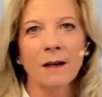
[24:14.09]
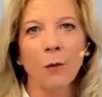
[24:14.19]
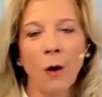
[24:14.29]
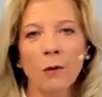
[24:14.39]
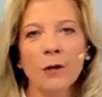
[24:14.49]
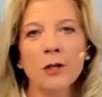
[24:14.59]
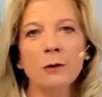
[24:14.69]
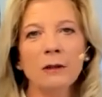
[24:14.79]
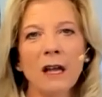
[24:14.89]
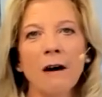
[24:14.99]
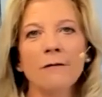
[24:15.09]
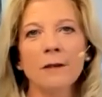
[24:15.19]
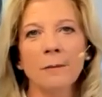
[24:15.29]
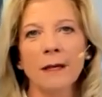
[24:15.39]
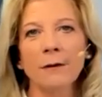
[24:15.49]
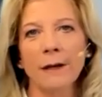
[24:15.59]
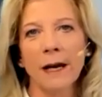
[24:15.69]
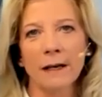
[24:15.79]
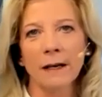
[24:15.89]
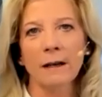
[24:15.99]
What would you love to be
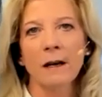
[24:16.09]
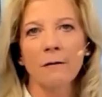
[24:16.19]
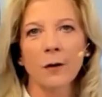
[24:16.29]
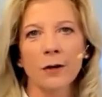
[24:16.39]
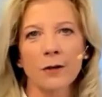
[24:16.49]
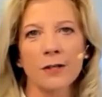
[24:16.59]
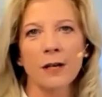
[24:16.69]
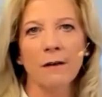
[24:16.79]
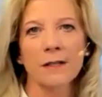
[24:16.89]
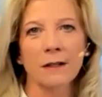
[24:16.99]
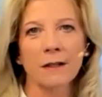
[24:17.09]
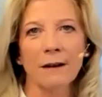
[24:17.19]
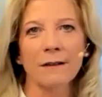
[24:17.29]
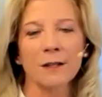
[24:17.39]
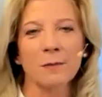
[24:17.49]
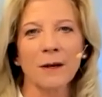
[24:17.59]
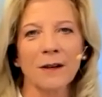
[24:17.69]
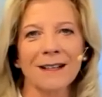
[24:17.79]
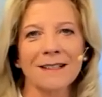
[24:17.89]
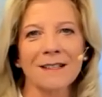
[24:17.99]
creating for yourself as a life
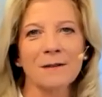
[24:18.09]
experience?